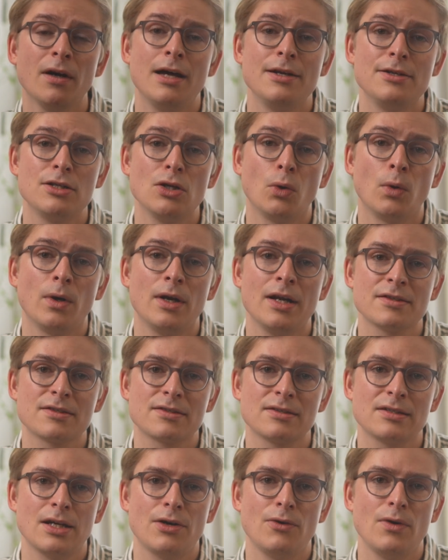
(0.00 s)
and don't
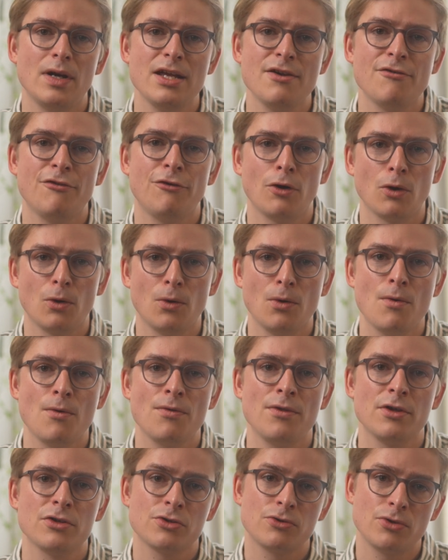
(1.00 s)
necessarily follow
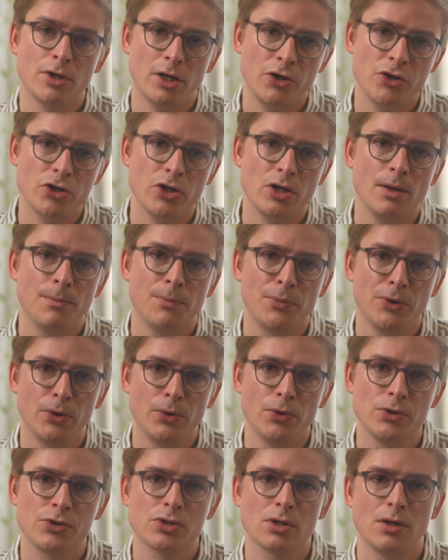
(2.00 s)
the structured
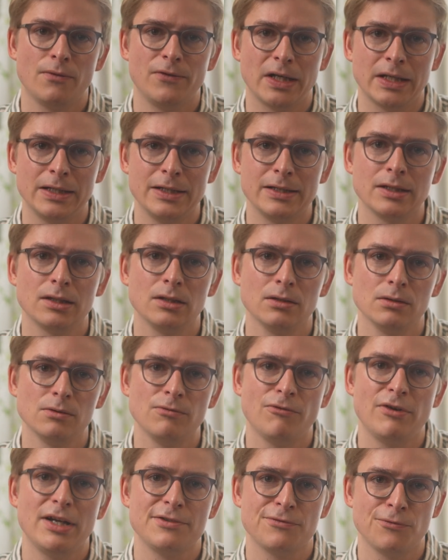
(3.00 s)
approach of a clinical
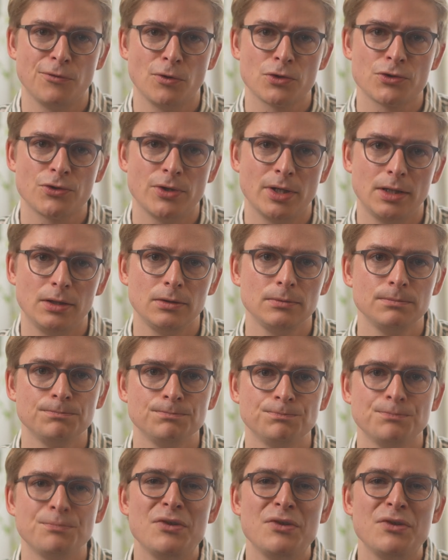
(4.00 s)
phase 4 trial.